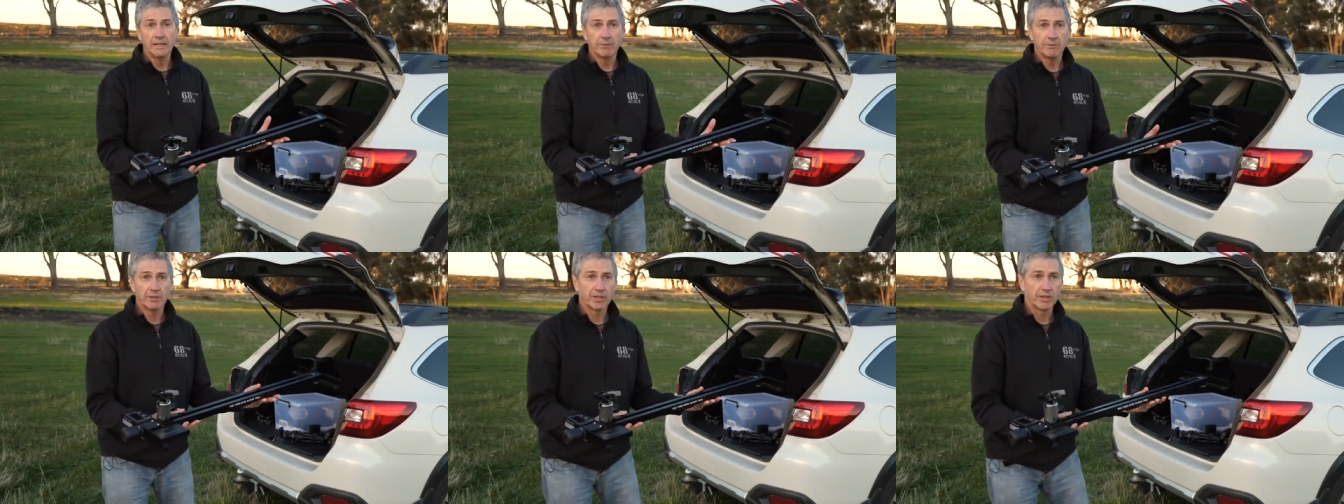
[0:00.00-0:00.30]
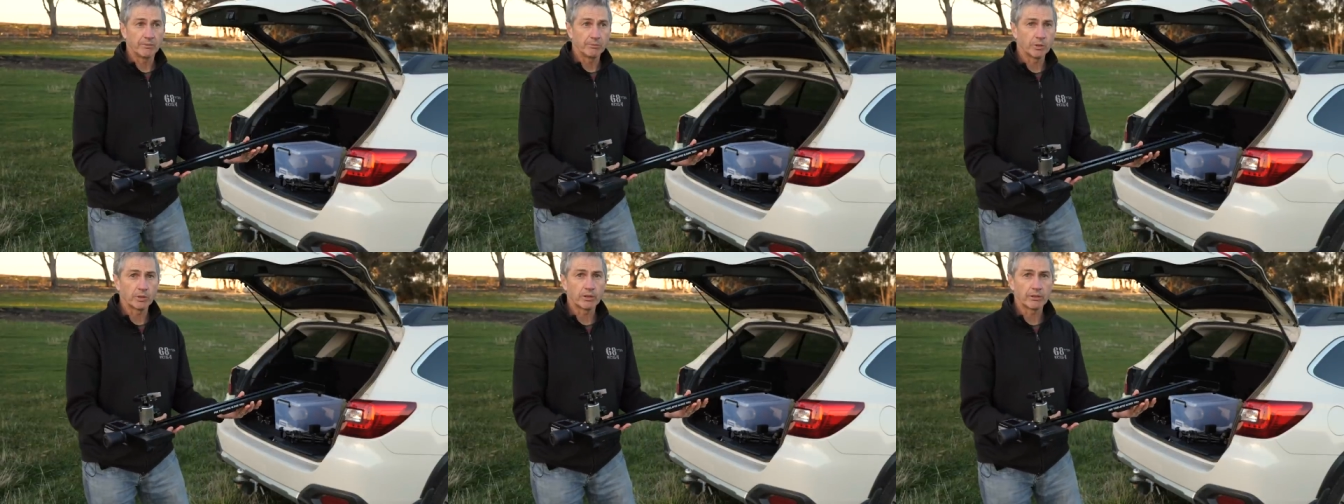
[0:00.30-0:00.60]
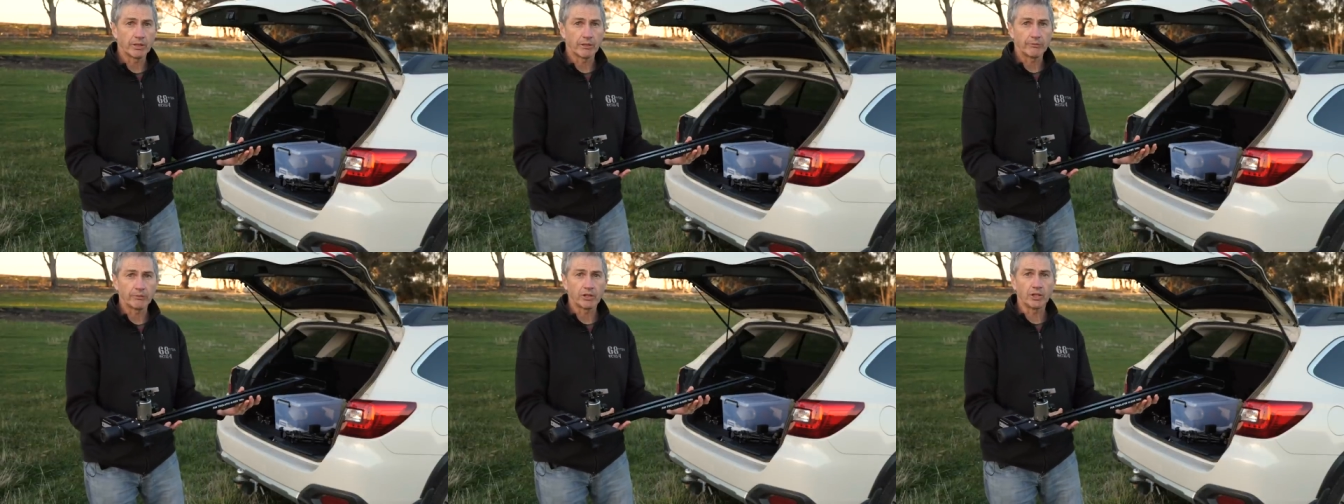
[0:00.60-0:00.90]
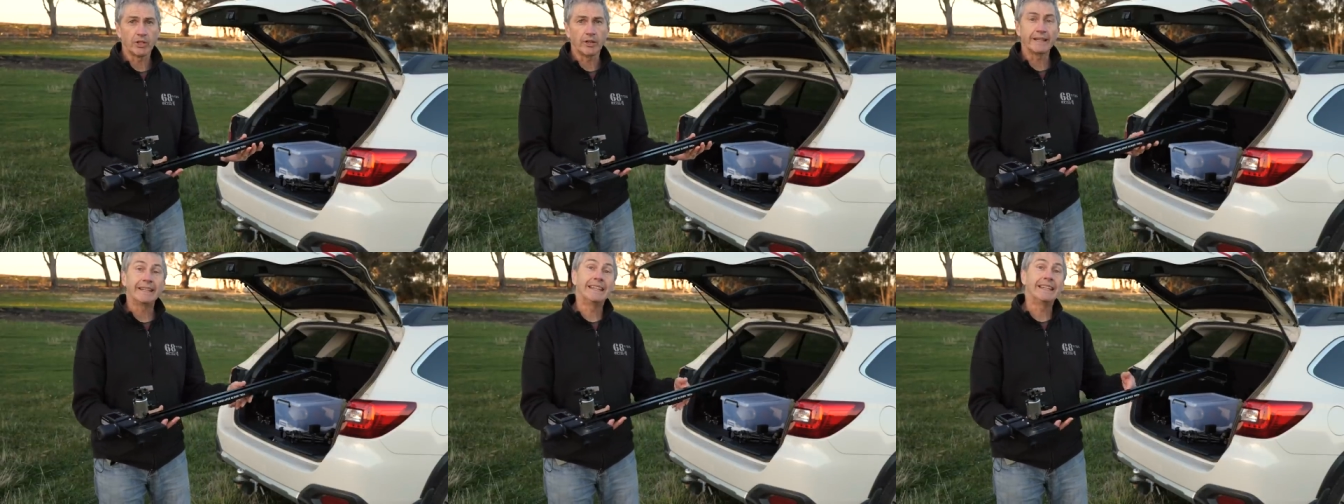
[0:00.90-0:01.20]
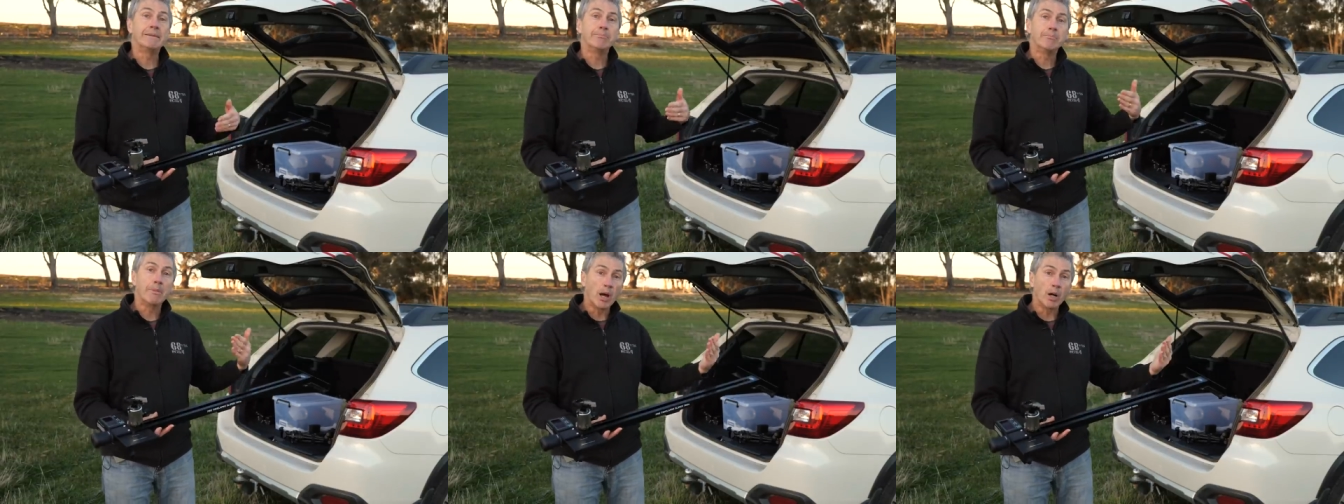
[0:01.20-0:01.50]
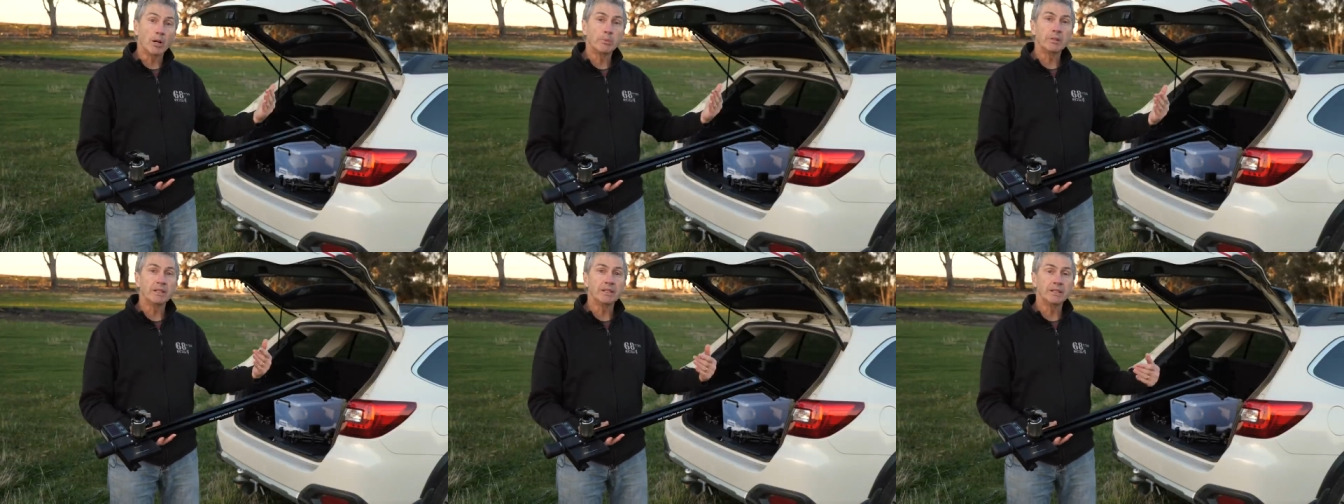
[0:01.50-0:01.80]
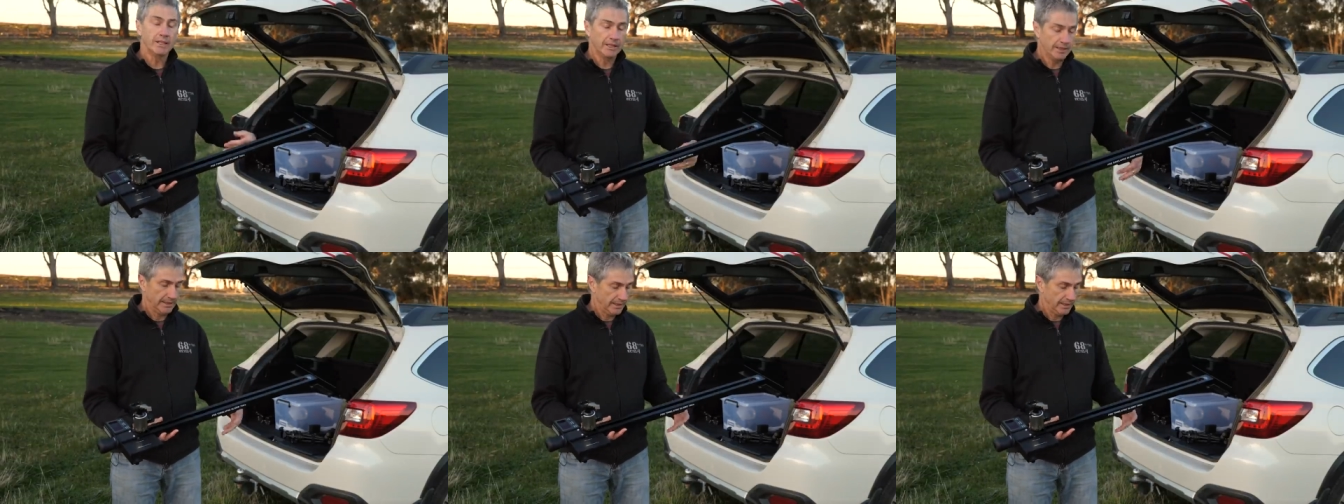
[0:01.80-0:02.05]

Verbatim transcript: because I bought it off a guy in Melbourne